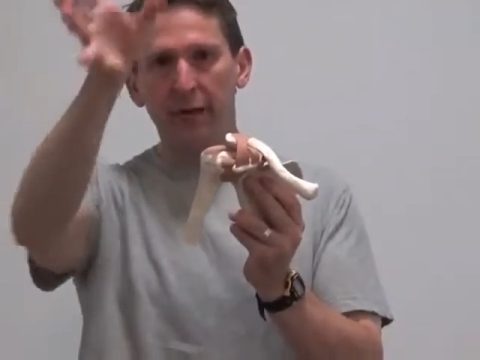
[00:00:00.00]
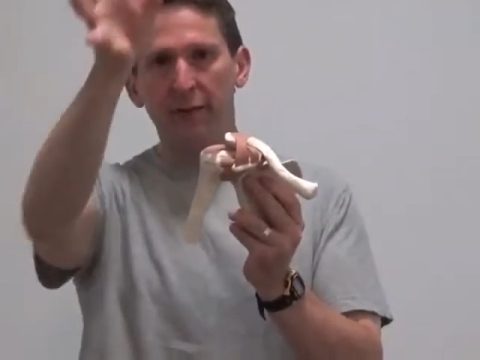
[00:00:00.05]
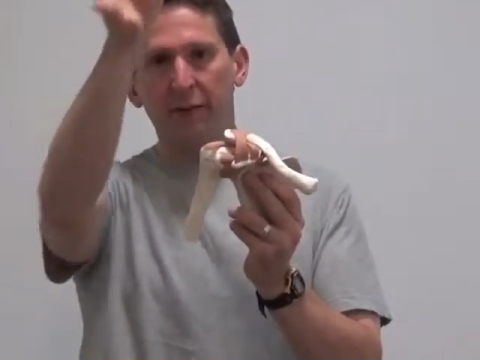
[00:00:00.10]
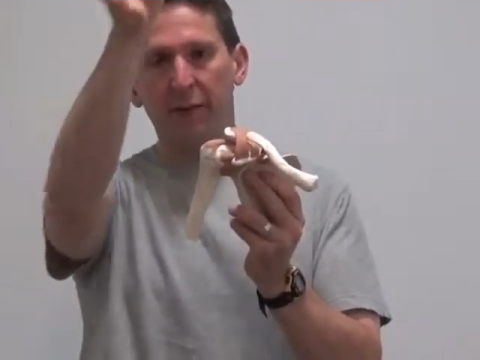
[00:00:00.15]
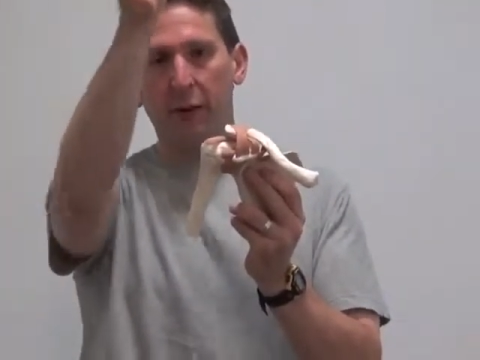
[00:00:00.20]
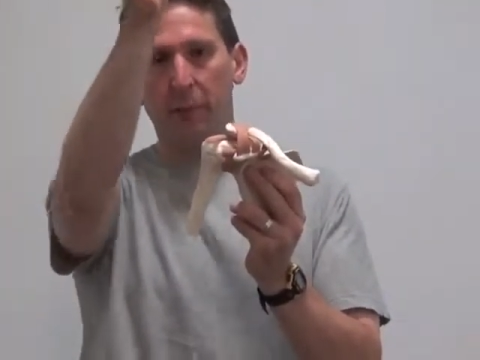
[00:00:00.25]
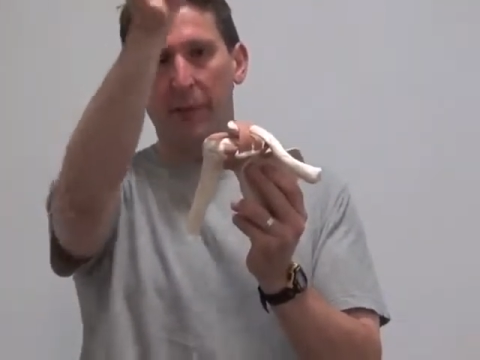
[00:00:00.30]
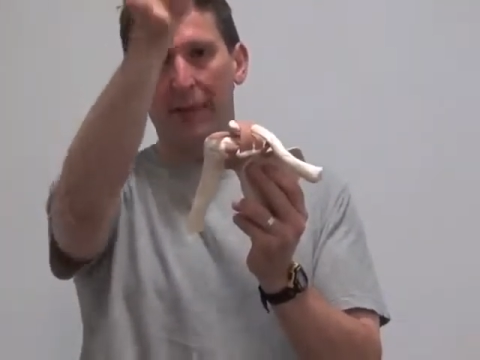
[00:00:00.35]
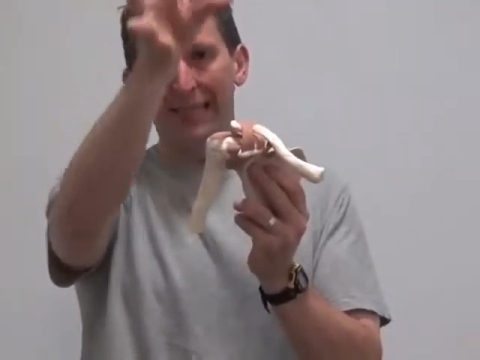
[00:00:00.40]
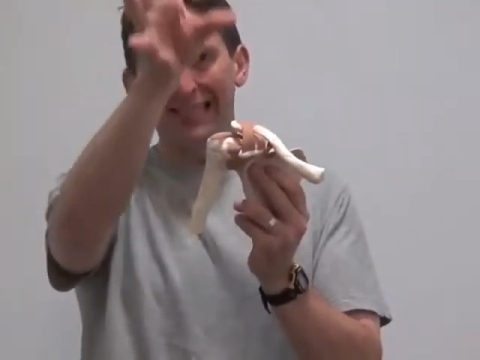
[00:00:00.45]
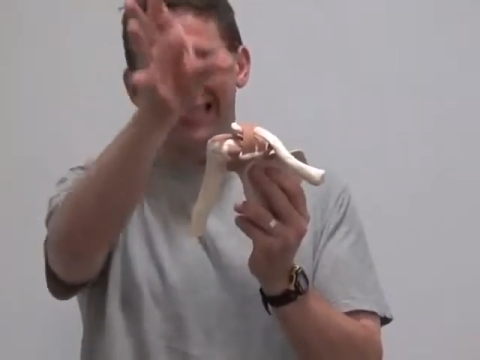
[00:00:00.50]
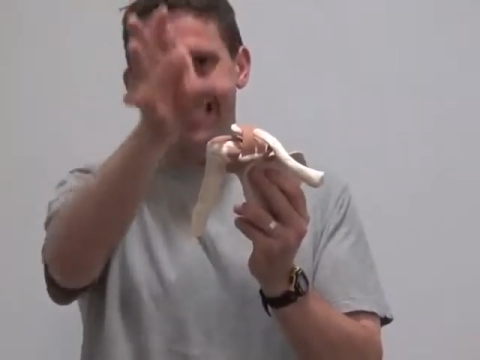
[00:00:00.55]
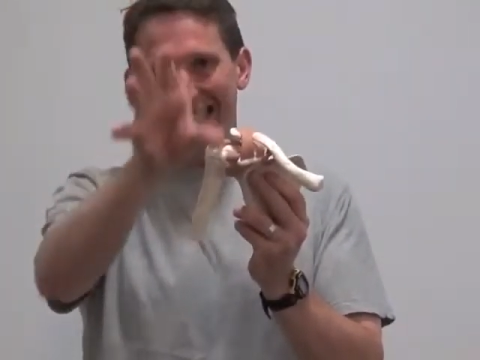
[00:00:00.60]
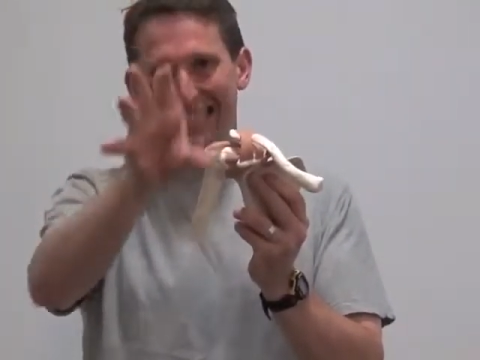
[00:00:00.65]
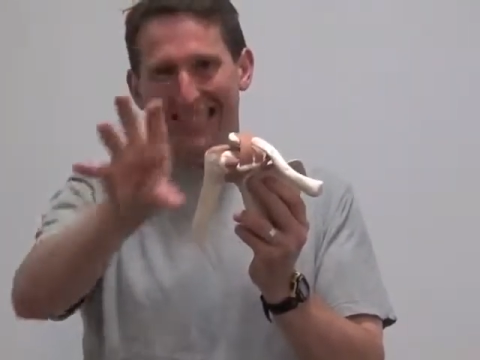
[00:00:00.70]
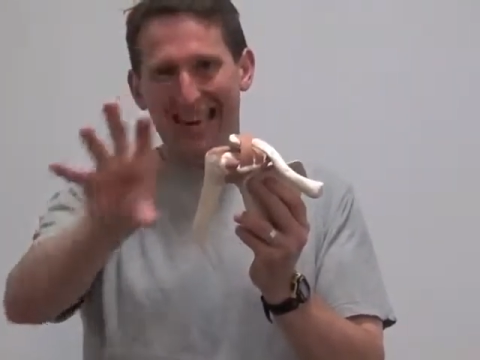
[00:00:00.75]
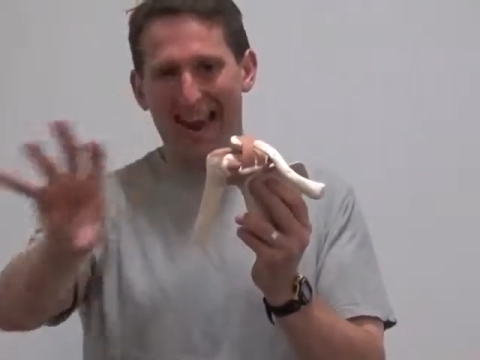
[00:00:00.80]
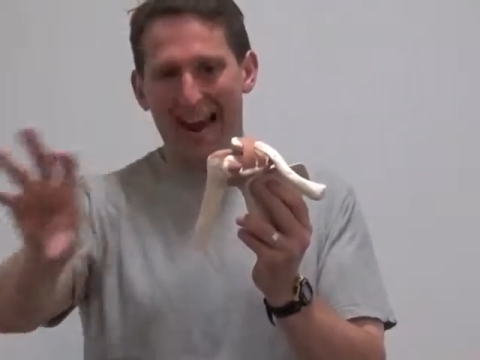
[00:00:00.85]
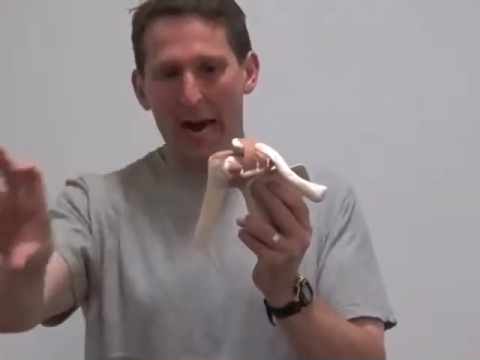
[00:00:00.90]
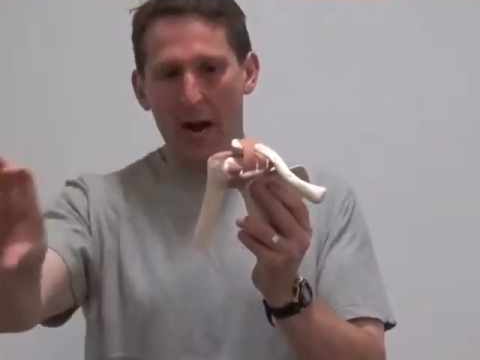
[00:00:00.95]
Inferior means
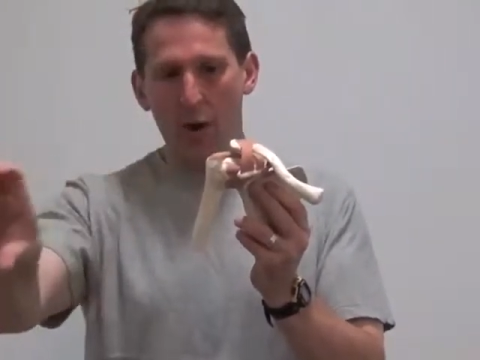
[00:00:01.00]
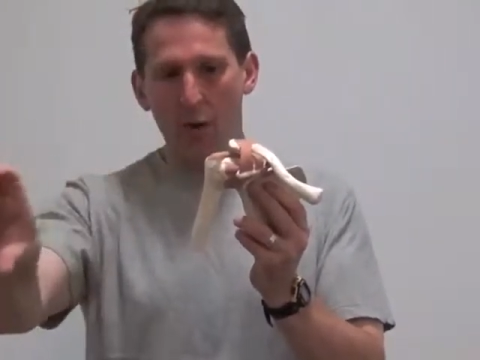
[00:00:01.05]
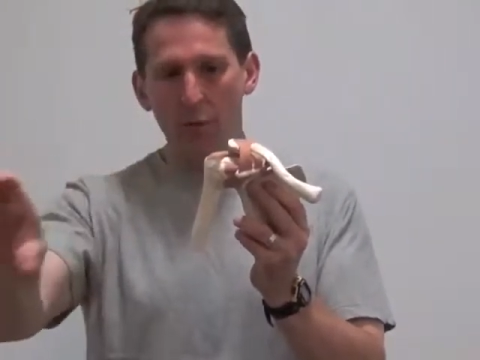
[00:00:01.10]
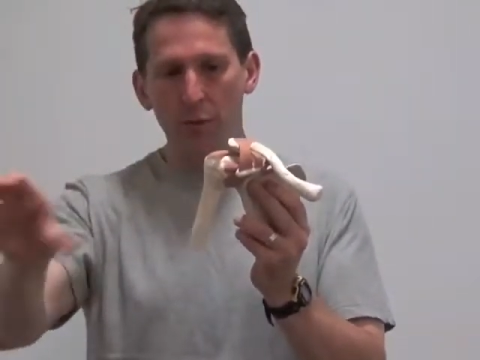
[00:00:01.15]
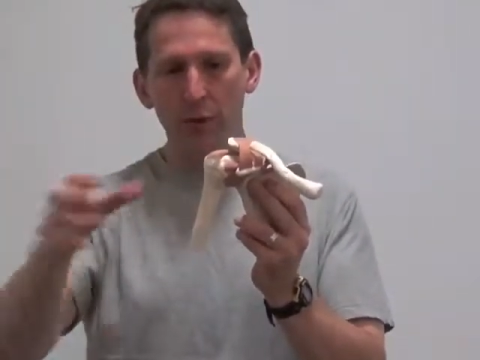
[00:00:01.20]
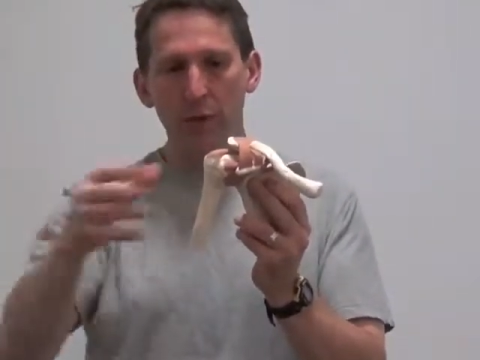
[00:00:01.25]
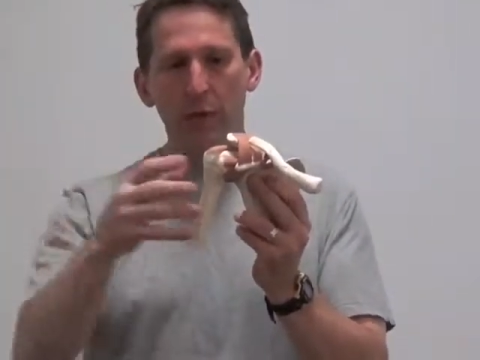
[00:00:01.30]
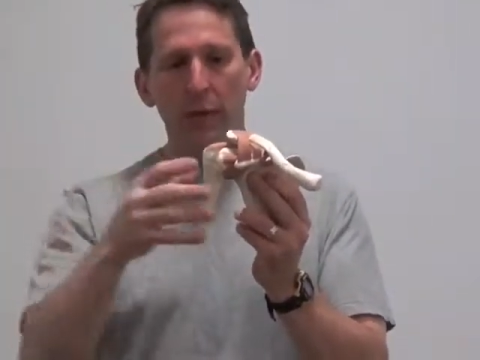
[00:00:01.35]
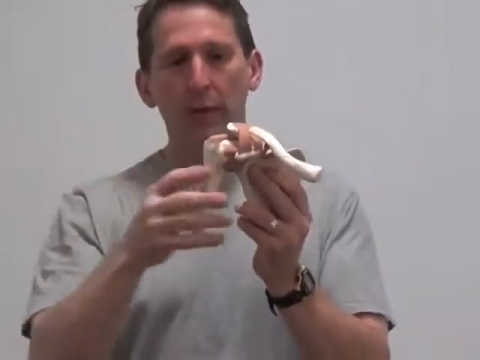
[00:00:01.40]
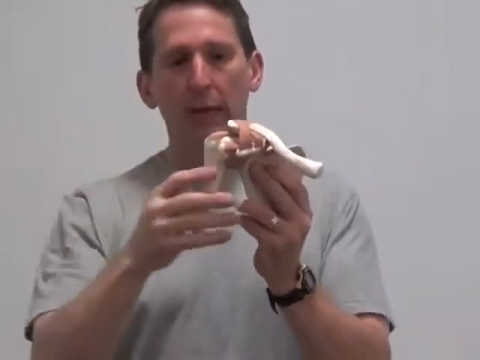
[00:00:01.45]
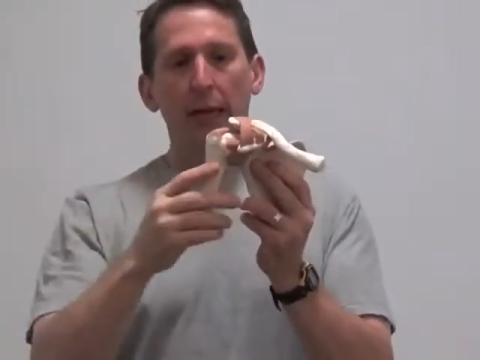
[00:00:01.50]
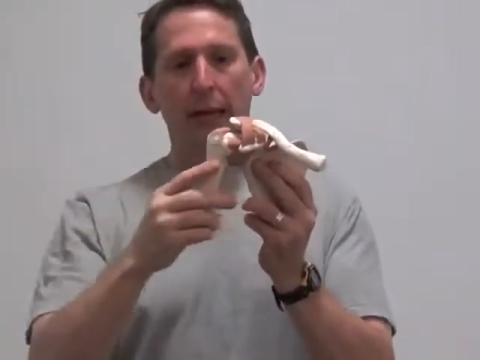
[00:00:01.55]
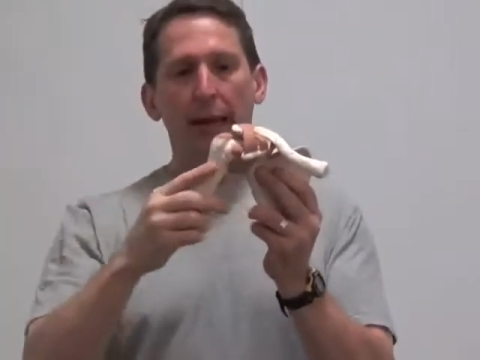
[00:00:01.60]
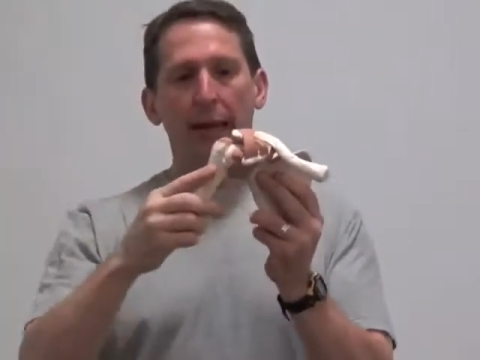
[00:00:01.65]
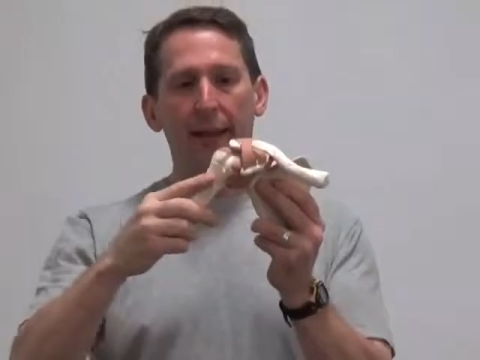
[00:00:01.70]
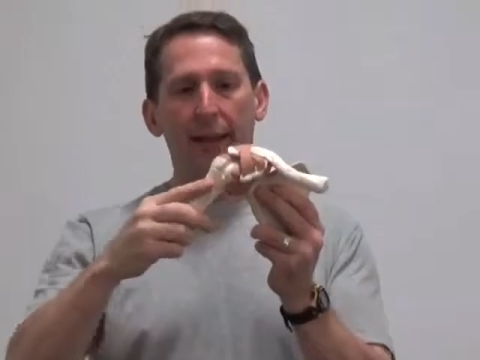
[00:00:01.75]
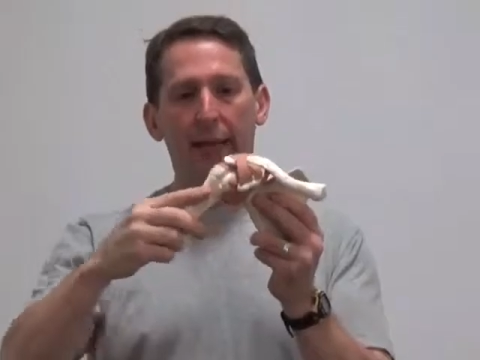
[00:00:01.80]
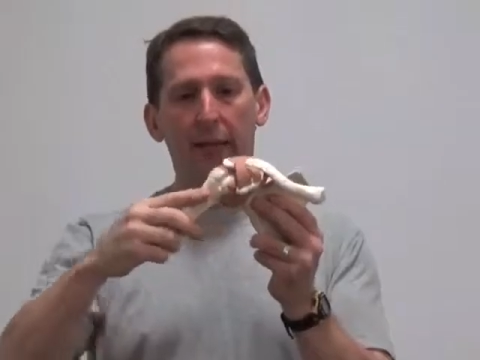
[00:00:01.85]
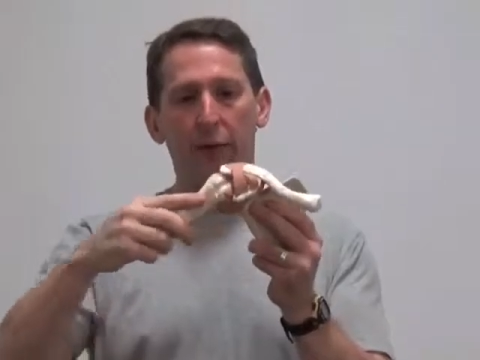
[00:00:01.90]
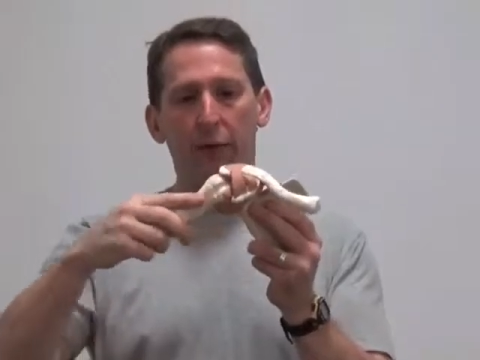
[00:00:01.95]
down,
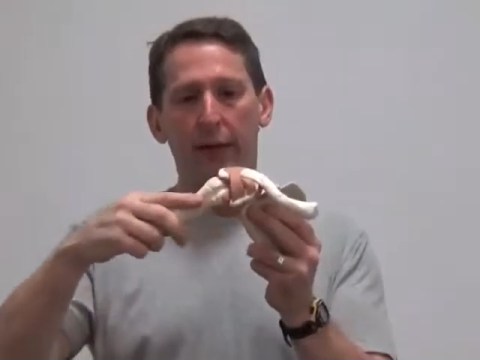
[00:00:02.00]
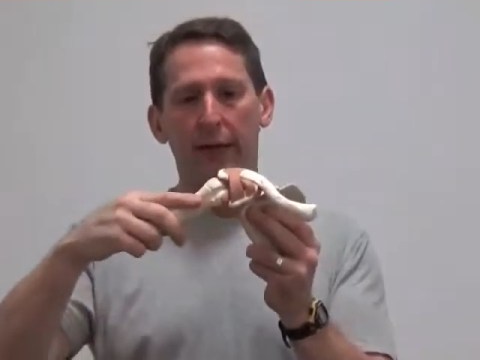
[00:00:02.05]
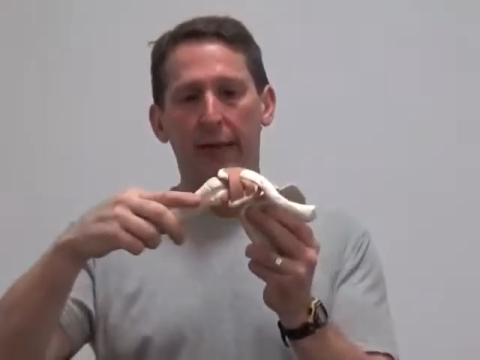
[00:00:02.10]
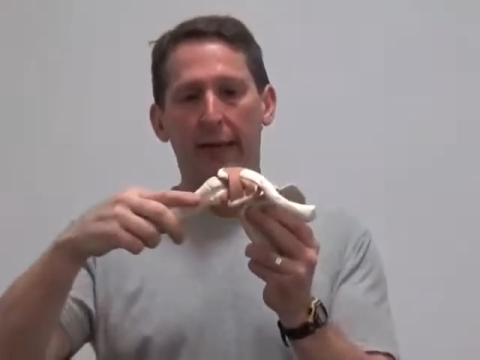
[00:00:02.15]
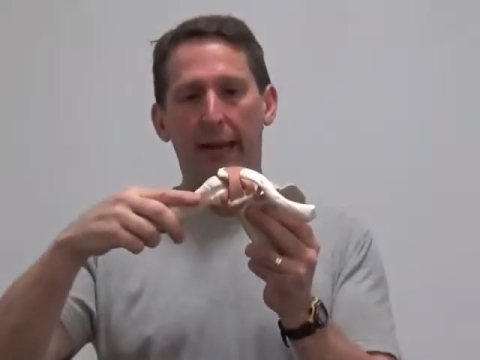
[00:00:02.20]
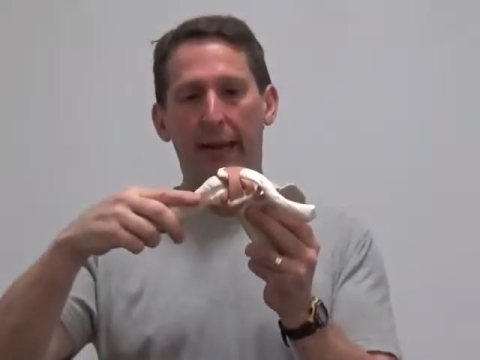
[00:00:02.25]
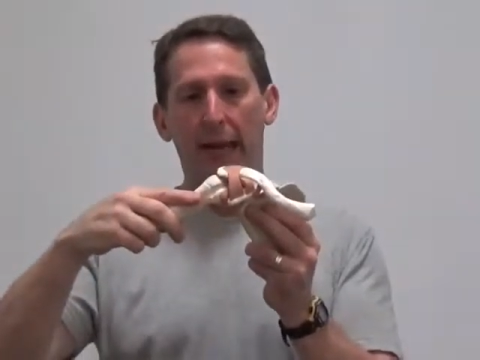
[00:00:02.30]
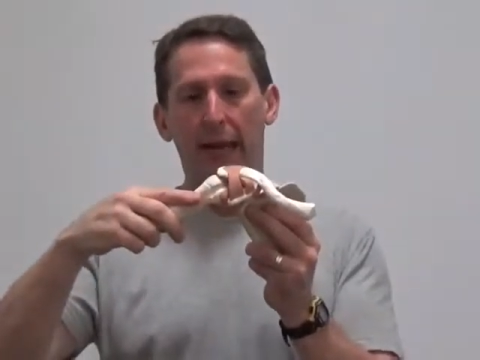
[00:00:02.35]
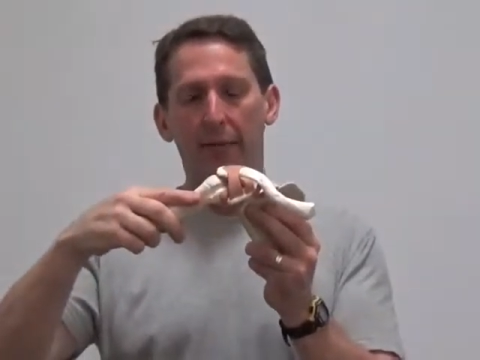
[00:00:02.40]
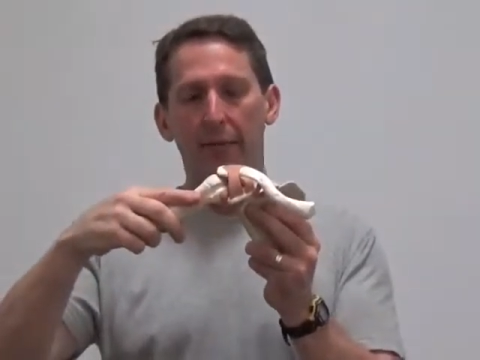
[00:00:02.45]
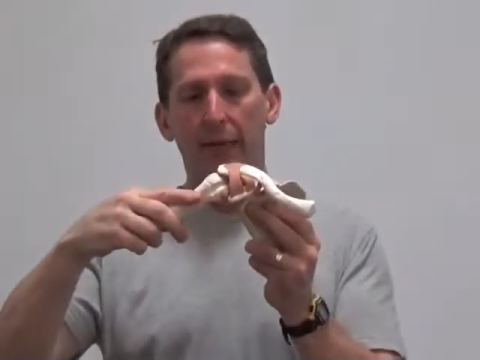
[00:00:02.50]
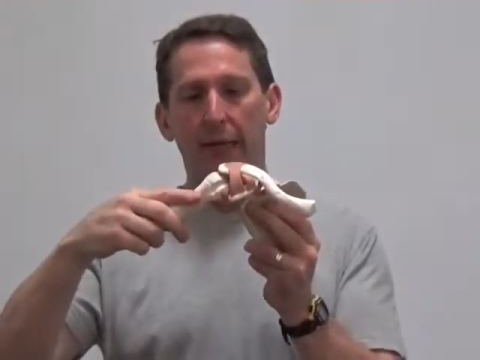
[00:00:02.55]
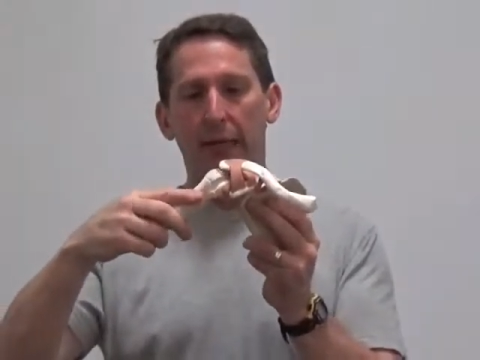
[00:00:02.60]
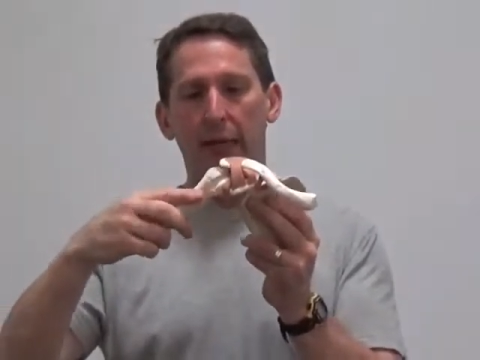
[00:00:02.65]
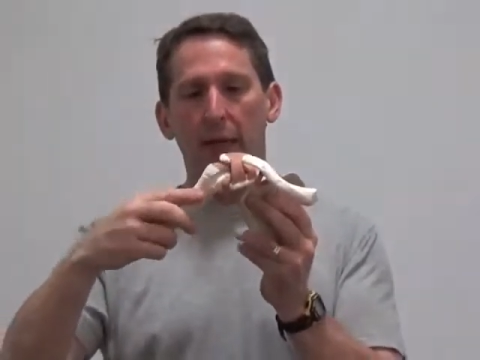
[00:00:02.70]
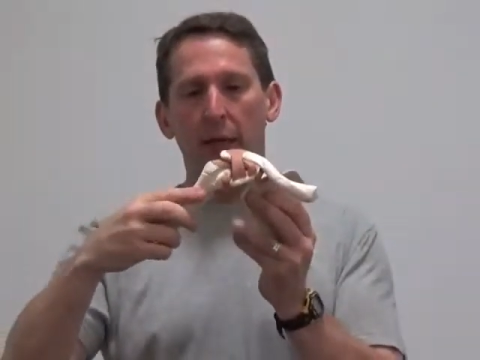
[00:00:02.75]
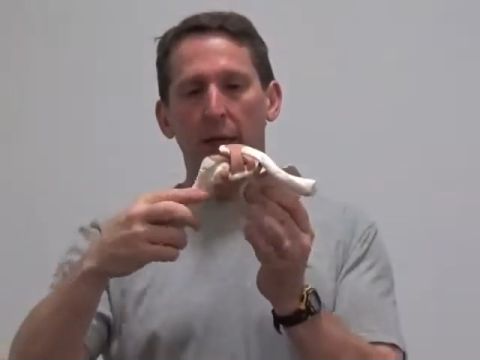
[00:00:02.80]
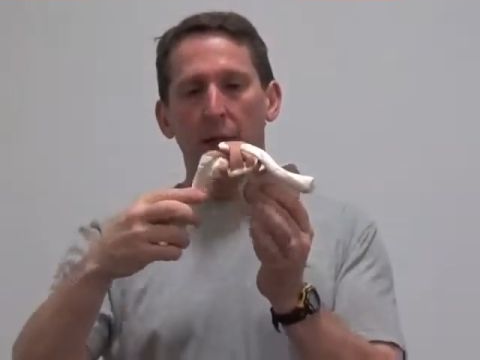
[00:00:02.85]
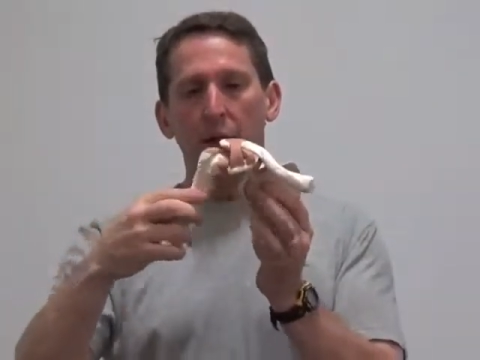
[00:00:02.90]
and then go into cavity.